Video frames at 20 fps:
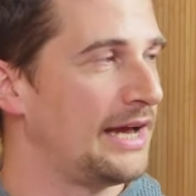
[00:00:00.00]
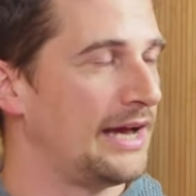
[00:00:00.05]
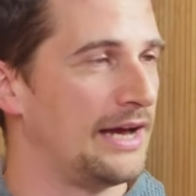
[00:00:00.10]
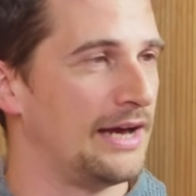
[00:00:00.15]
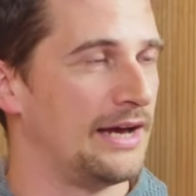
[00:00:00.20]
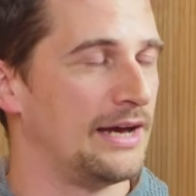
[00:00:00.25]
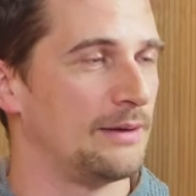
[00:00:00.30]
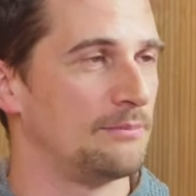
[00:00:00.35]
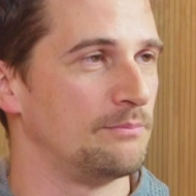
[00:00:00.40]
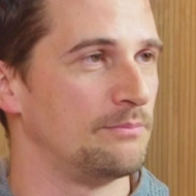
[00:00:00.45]

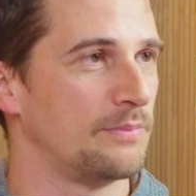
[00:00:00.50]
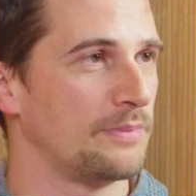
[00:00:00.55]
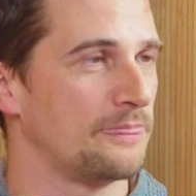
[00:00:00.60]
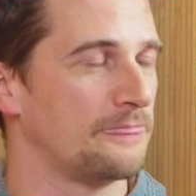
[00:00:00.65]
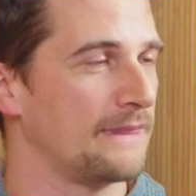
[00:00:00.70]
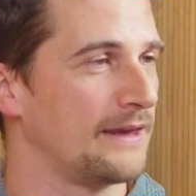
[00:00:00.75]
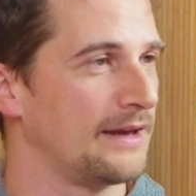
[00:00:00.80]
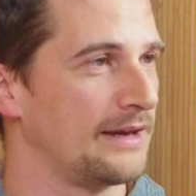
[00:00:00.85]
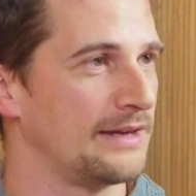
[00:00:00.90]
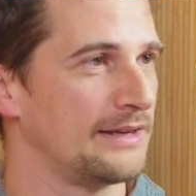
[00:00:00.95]

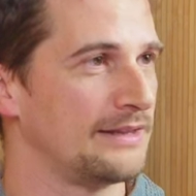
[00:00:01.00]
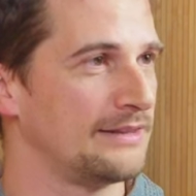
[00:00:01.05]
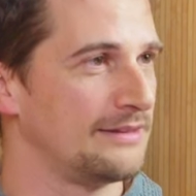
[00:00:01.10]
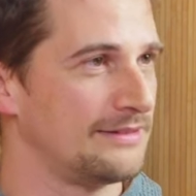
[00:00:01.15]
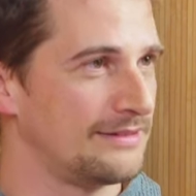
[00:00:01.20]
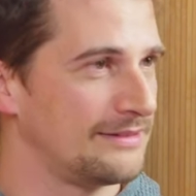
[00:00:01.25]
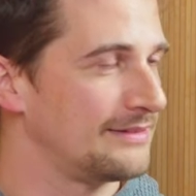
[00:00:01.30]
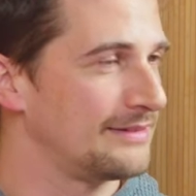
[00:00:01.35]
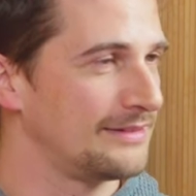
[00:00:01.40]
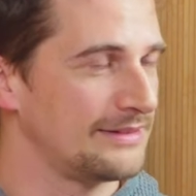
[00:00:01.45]
Um,
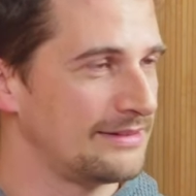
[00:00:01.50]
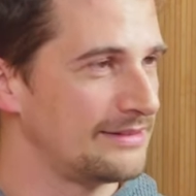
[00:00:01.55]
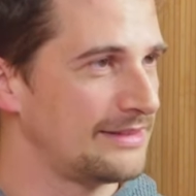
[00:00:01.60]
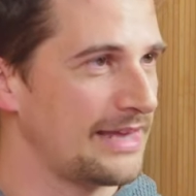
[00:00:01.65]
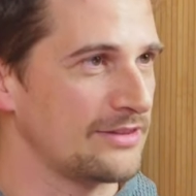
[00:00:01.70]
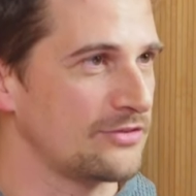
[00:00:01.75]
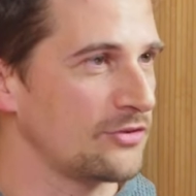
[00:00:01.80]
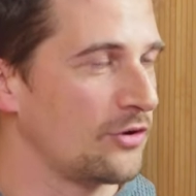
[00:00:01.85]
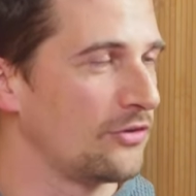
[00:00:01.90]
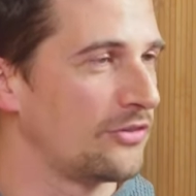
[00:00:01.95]

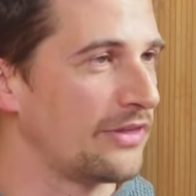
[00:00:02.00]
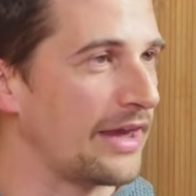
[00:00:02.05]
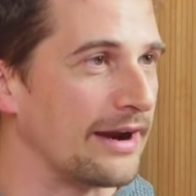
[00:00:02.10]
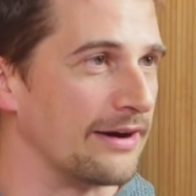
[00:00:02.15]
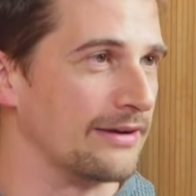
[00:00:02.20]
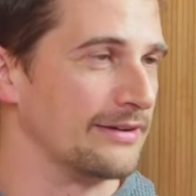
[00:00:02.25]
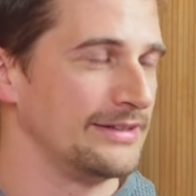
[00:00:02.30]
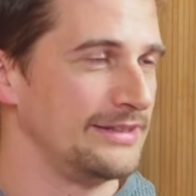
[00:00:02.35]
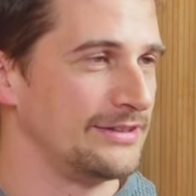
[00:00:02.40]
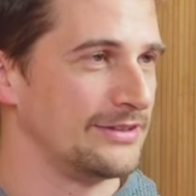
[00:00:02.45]
that's all
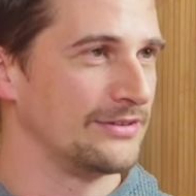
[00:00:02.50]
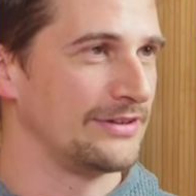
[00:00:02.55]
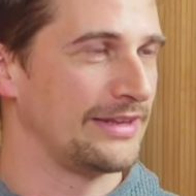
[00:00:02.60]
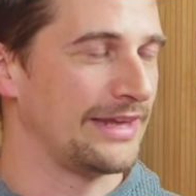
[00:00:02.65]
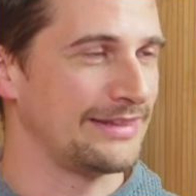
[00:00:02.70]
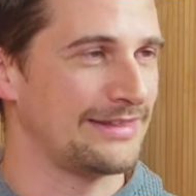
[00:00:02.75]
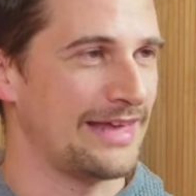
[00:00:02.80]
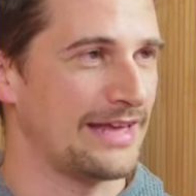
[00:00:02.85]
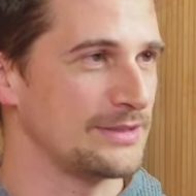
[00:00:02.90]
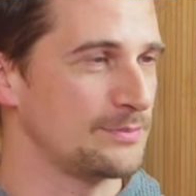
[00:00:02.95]
there, you know,
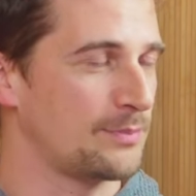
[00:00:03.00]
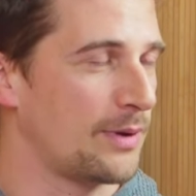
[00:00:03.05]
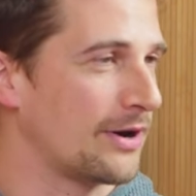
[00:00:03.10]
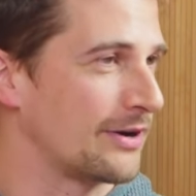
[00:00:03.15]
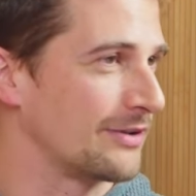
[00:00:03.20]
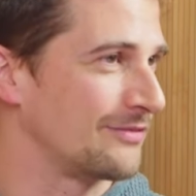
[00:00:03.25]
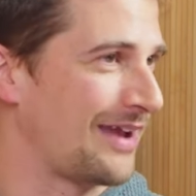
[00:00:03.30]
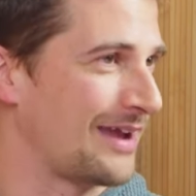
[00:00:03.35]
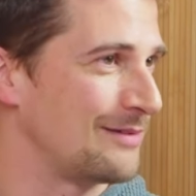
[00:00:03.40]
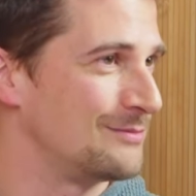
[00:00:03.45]
that, that's
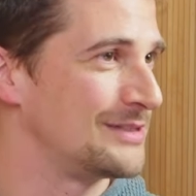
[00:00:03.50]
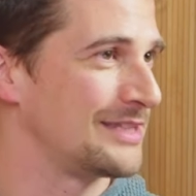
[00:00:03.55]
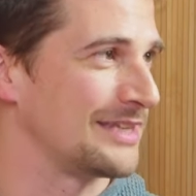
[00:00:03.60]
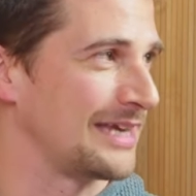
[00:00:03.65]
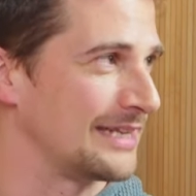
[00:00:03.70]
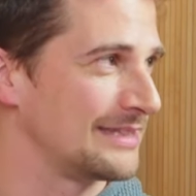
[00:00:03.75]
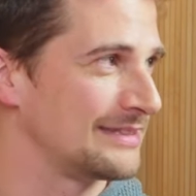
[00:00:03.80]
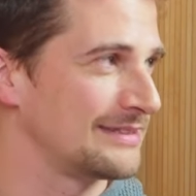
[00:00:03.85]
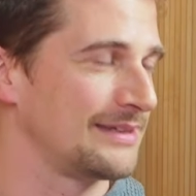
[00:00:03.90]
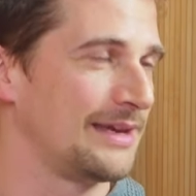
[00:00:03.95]
part of
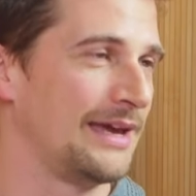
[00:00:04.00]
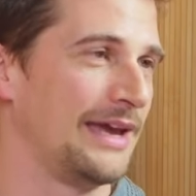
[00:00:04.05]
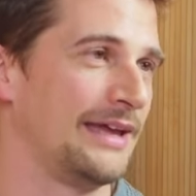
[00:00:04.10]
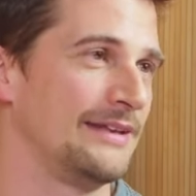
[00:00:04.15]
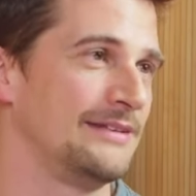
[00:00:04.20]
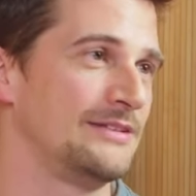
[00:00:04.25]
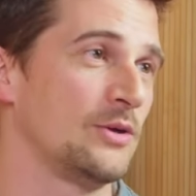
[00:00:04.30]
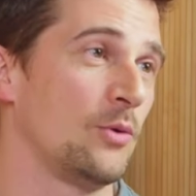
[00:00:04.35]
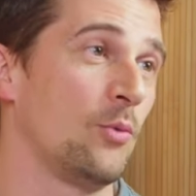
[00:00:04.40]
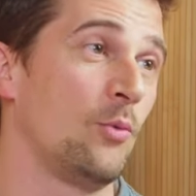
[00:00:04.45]
MZed.
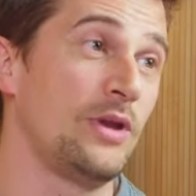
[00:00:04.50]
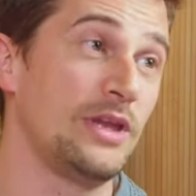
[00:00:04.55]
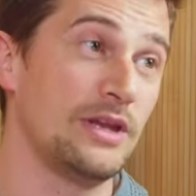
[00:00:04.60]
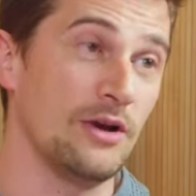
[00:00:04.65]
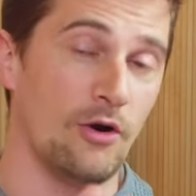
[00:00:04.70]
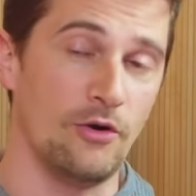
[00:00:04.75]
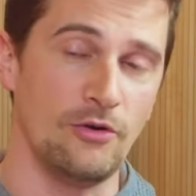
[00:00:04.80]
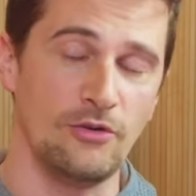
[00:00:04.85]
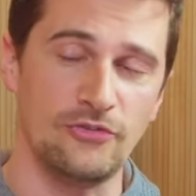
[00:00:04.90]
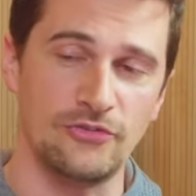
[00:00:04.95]
And
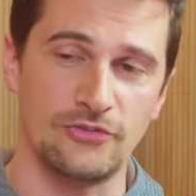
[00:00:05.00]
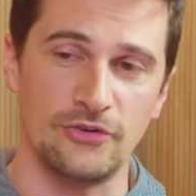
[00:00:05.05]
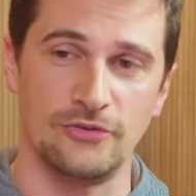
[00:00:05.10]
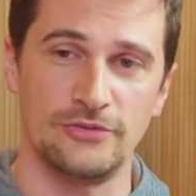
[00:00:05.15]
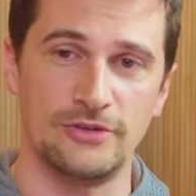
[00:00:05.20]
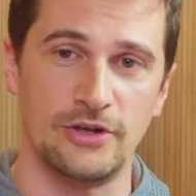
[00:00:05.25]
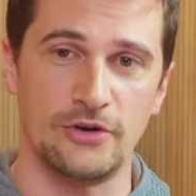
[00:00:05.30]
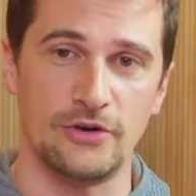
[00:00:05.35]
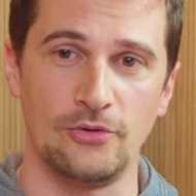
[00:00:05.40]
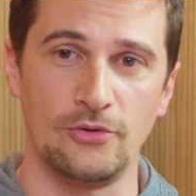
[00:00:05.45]
we
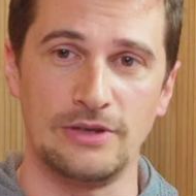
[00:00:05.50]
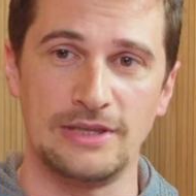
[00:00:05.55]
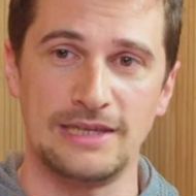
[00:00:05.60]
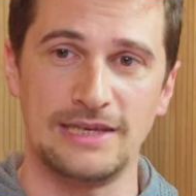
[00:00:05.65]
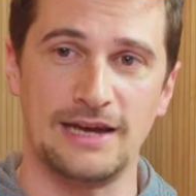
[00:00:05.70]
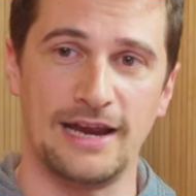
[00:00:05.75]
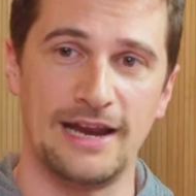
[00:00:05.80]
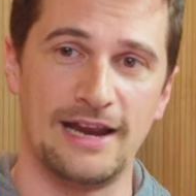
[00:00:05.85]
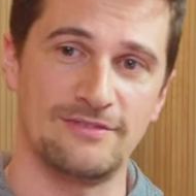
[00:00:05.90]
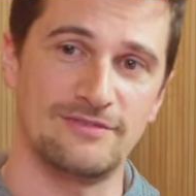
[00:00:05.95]
also
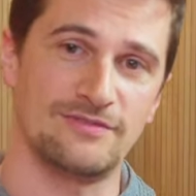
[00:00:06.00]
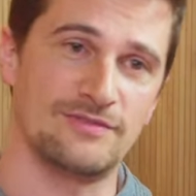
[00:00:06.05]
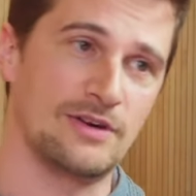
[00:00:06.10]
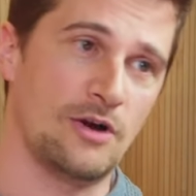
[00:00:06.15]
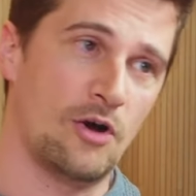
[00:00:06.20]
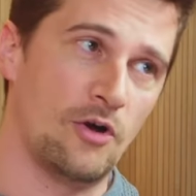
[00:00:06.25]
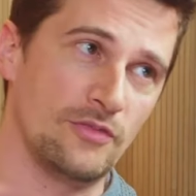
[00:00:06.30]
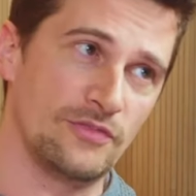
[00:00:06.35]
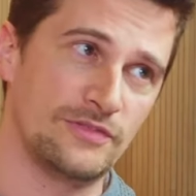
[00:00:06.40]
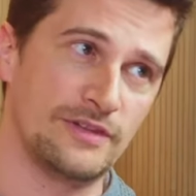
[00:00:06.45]
only have
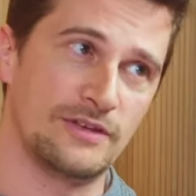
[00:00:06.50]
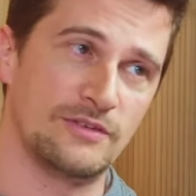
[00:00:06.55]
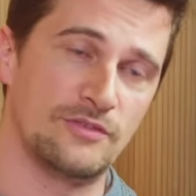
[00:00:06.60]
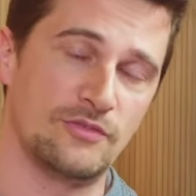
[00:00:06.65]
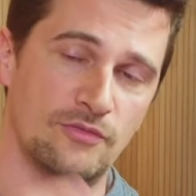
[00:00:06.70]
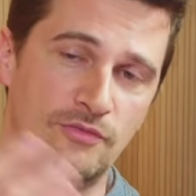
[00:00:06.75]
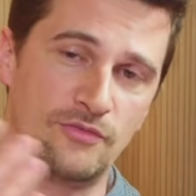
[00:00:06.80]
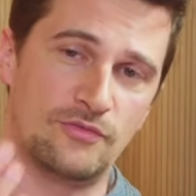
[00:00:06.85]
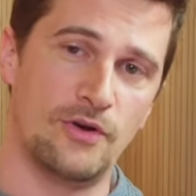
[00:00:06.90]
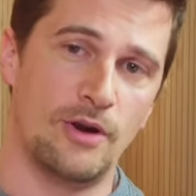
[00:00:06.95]

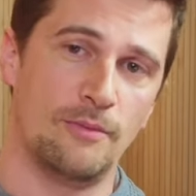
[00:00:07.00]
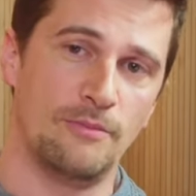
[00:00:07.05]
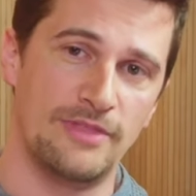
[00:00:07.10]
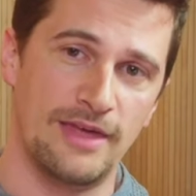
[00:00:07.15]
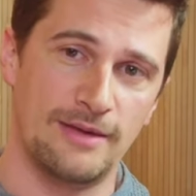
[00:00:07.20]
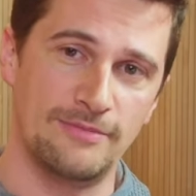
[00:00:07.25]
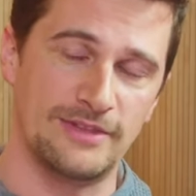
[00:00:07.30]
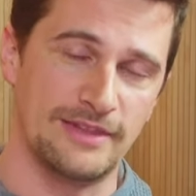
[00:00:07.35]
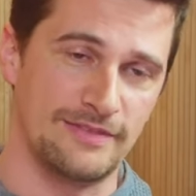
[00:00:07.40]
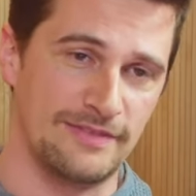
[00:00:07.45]
content from
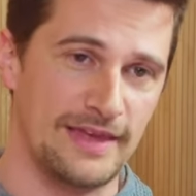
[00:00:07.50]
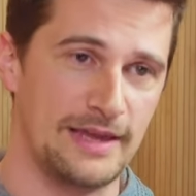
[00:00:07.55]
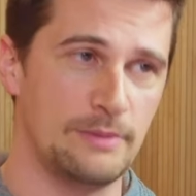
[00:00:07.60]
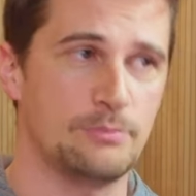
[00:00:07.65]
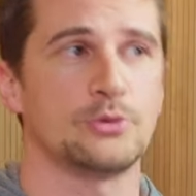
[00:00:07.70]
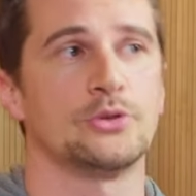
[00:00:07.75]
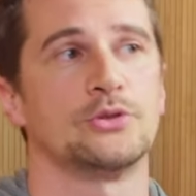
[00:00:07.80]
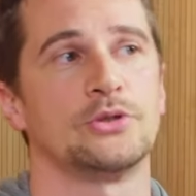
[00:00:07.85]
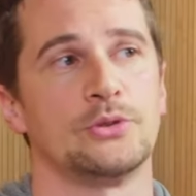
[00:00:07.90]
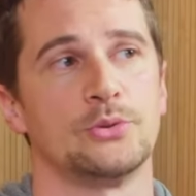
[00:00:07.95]
them that they
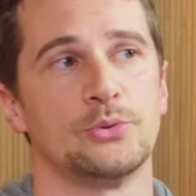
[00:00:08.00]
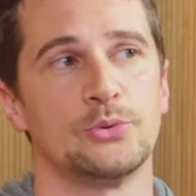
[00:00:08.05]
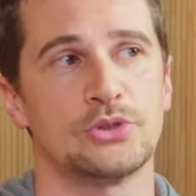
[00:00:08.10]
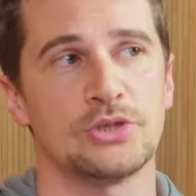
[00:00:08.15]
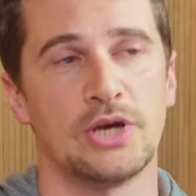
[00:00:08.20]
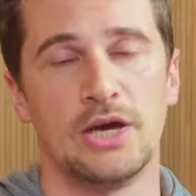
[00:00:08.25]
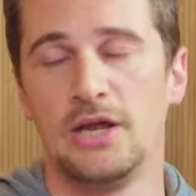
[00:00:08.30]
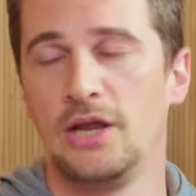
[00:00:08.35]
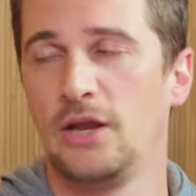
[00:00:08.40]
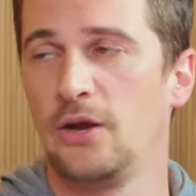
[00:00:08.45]

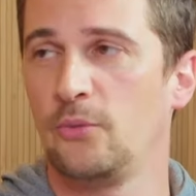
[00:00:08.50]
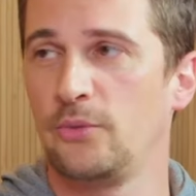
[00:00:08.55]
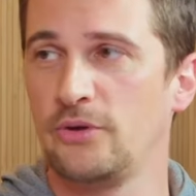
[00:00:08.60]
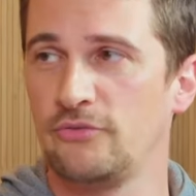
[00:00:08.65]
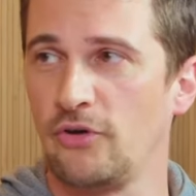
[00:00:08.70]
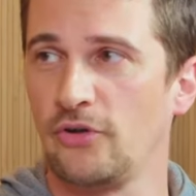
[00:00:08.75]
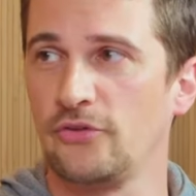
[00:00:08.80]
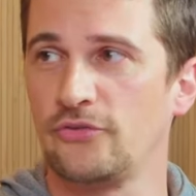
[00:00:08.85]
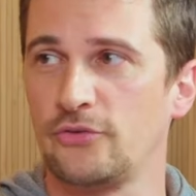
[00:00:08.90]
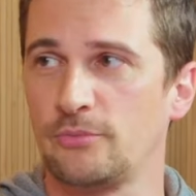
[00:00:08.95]
produce,
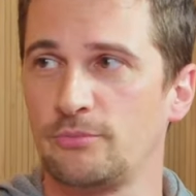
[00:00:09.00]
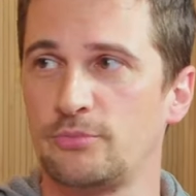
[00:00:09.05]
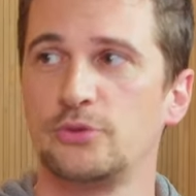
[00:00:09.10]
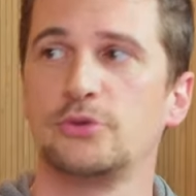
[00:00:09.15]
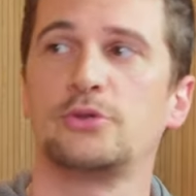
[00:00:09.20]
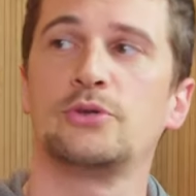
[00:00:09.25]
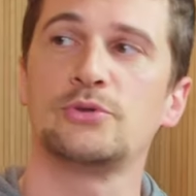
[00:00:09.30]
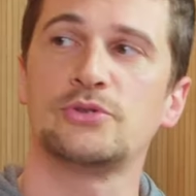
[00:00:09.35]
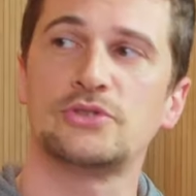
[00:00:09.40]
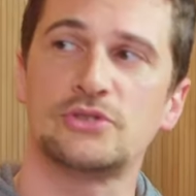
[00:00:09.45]
we've also
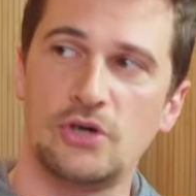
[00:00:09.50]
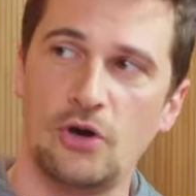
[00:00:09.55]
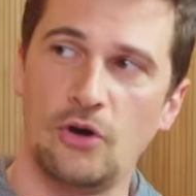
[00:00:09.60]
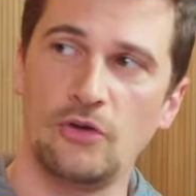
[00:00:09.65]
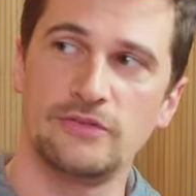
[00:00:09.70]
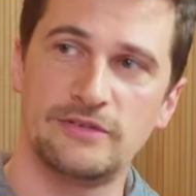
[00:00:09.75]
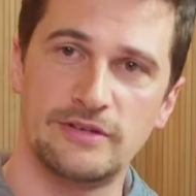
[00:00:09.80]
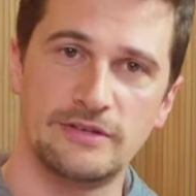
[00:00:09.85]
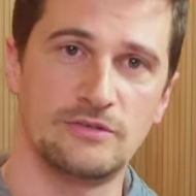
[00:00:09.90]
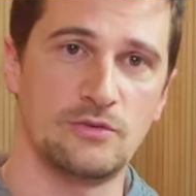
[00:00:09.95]
produced
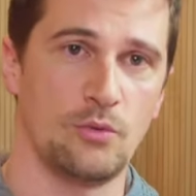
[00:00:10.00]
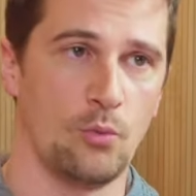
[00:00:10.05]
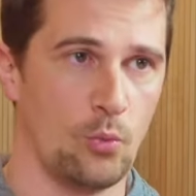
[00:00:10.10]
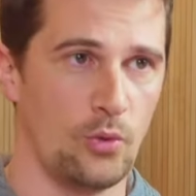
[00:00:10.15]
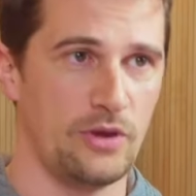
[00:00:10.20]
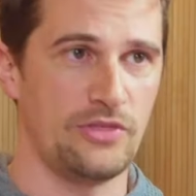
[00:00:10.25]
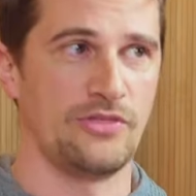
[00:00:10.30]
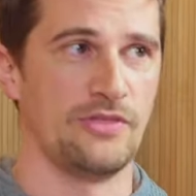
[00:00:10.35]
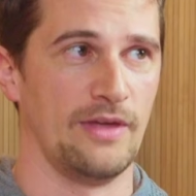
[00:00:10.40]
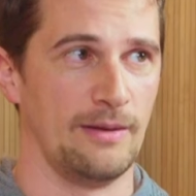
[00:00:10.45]
content
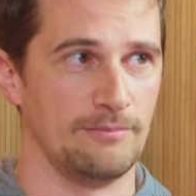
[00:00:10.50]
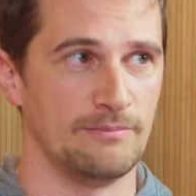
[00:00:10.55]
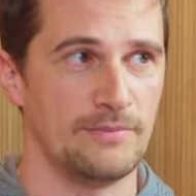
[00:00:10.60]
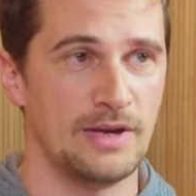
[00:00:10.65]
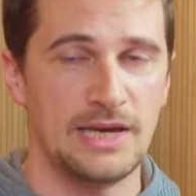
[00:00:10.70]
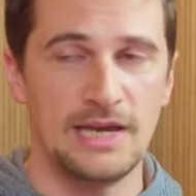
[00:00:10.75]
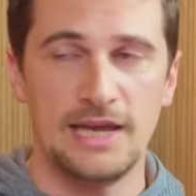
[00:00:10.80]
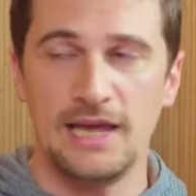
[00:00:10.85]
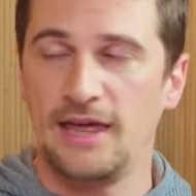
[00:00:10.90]
with them.